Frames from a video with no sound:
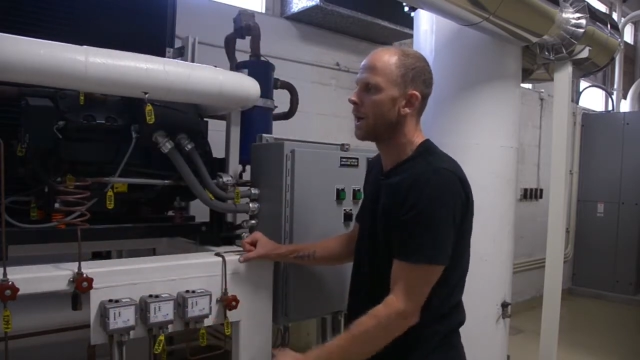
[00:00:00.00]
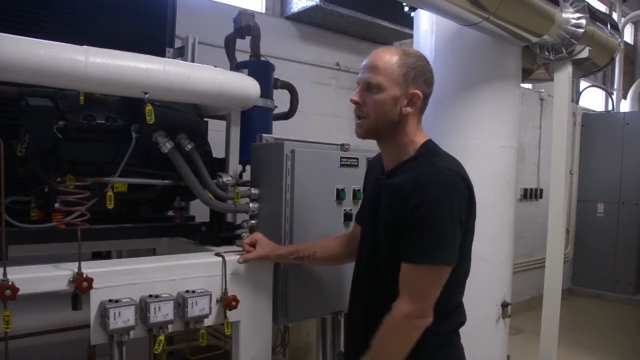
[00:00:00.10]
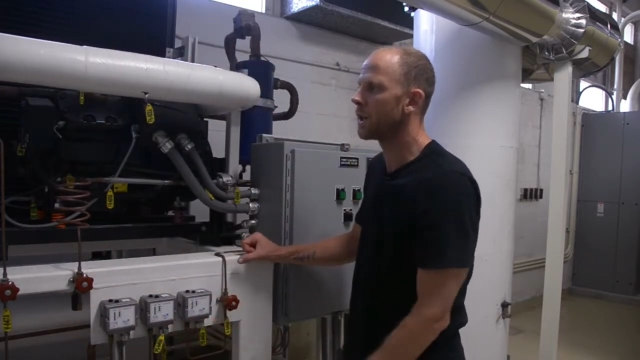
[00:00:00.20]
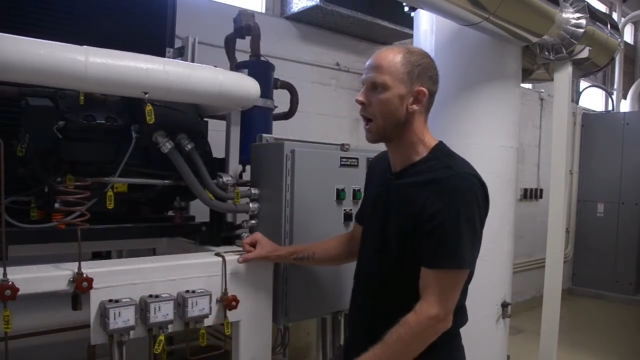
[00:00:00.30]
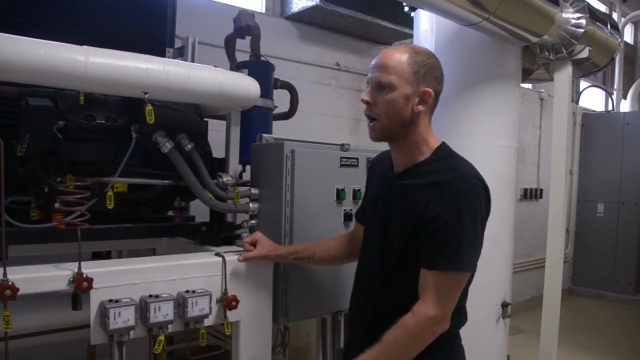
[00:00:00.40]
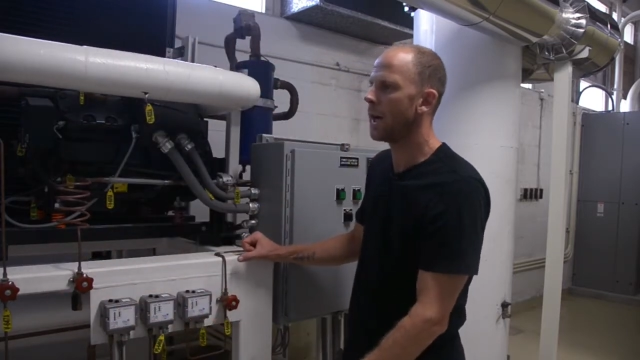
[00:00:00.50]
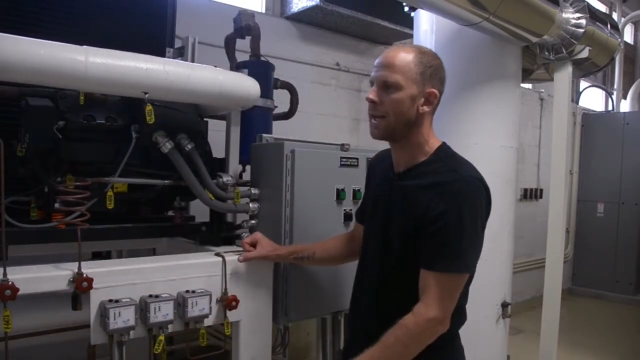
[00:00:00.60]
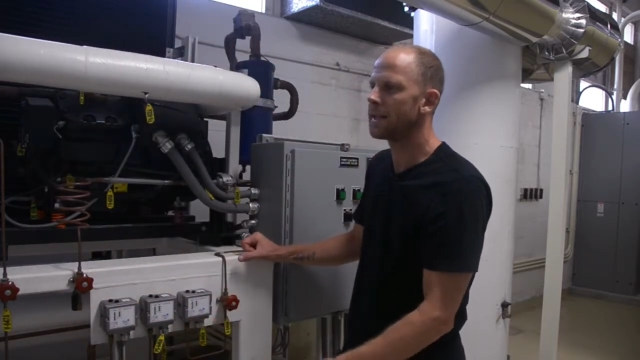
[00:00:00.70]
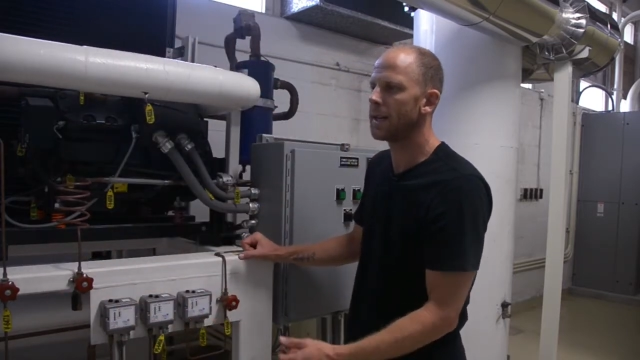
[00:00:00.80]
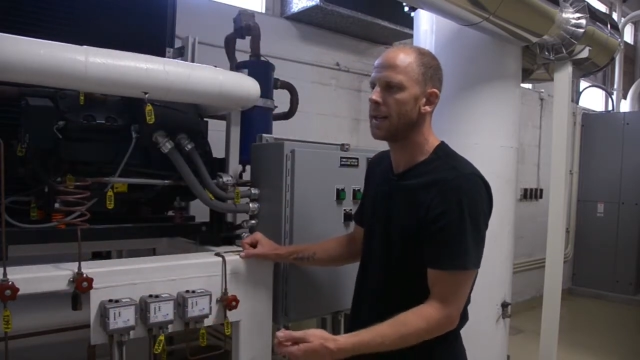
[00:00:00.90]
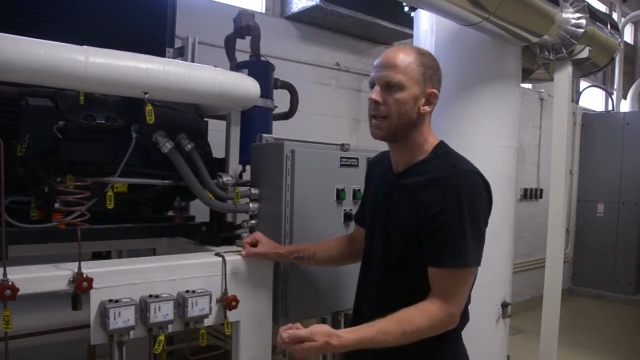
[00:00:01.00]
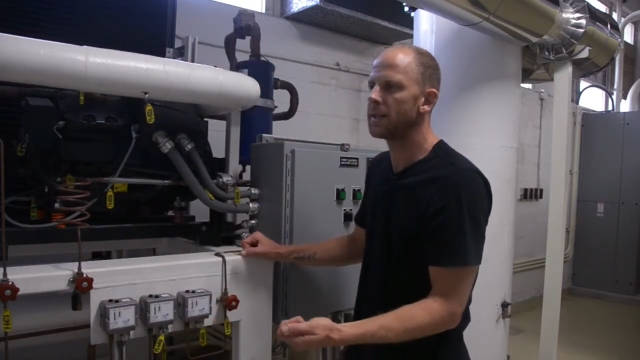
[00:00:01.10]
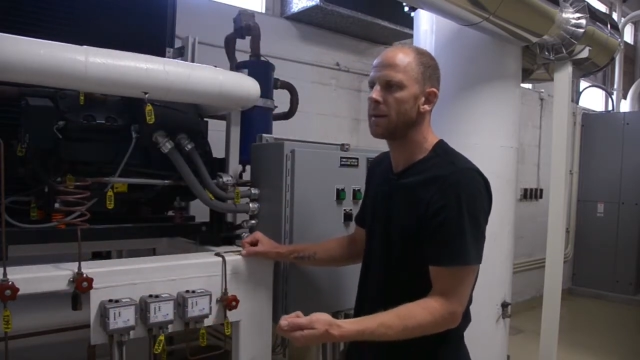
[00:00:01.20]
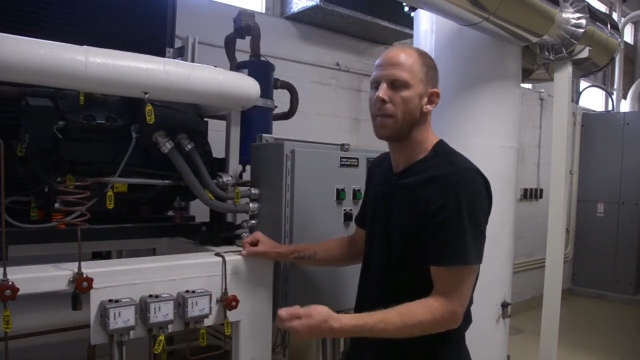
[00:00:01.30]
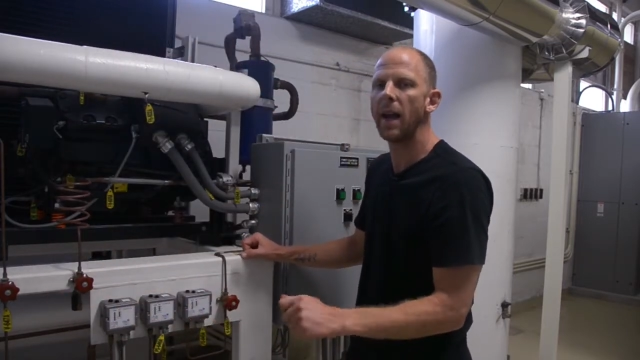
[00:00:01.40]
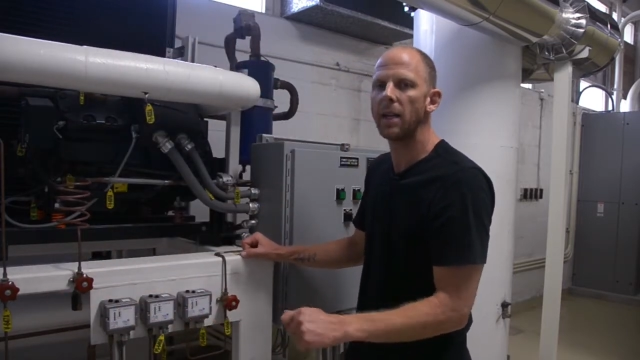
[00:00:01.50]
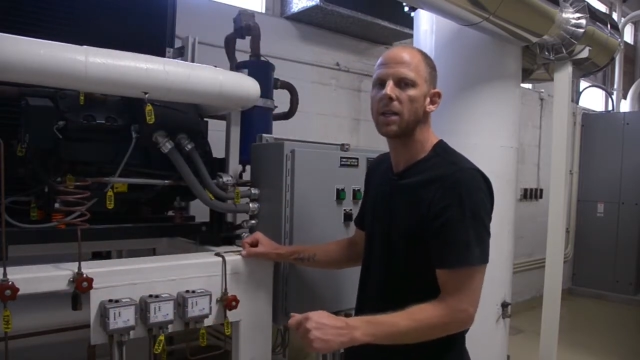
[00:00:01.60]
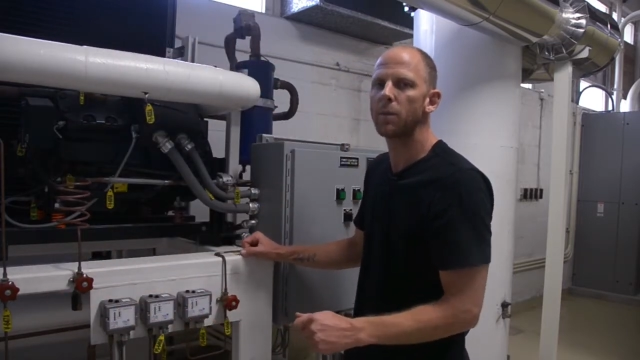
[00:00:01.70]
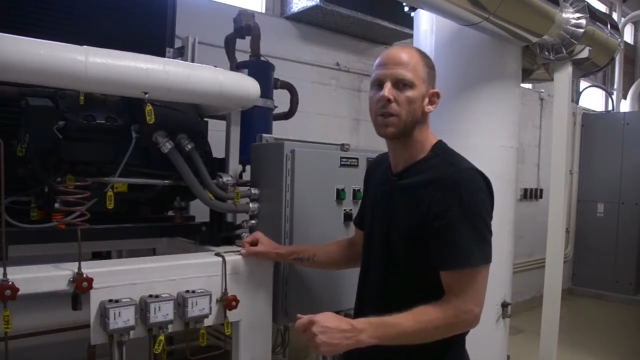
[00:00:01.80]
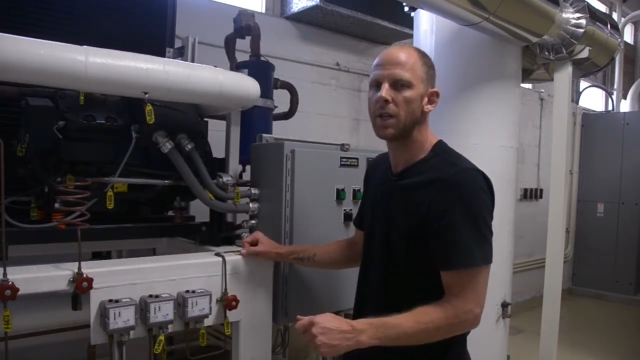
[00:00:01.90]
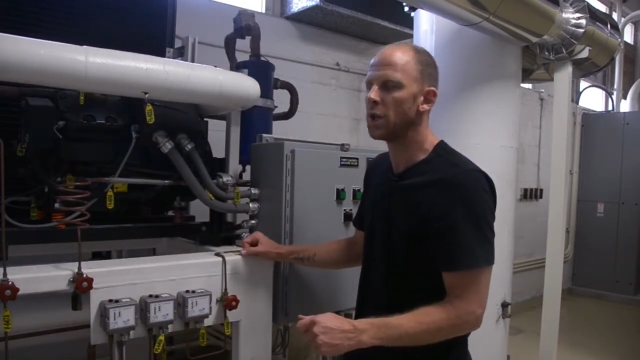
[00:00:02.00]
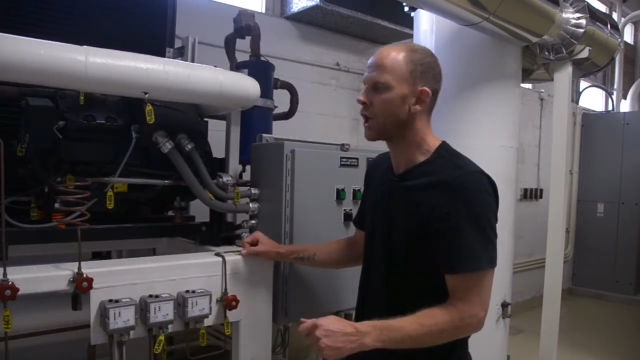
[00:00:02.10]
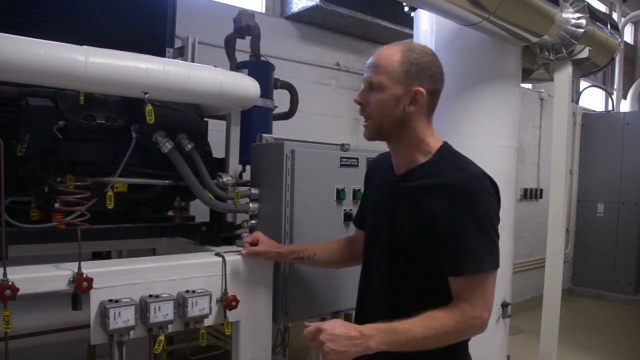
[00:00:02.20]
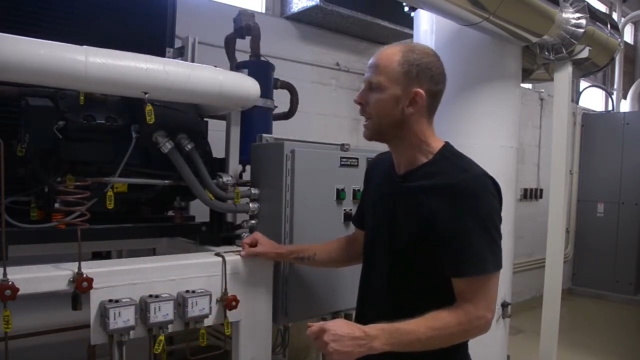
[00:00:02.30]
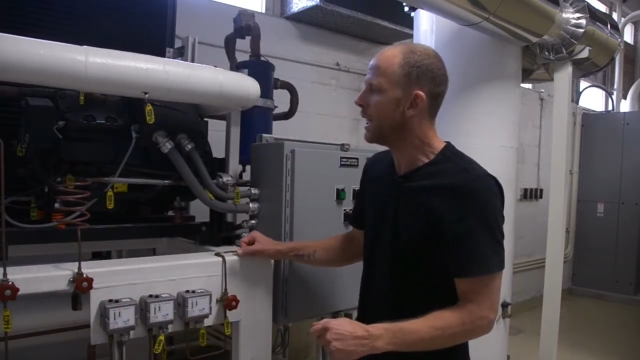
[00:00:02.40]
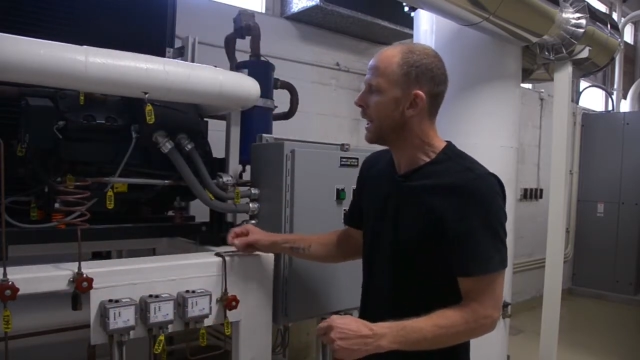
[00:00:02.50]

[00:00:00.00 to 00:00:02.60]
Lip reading: So it's a maintenance procedure.